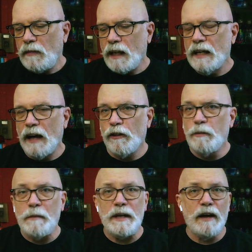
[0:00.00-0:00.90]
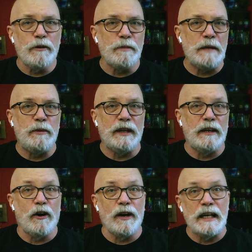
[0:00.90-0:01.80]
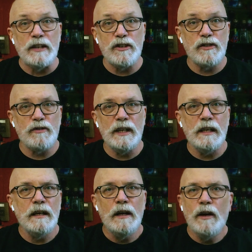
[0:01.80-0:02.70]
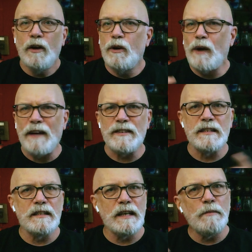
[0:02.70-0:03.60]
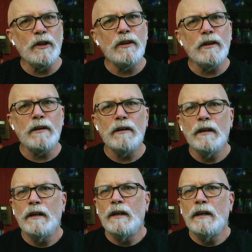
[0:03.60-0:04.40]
Now, there might be other people in our industry who have similar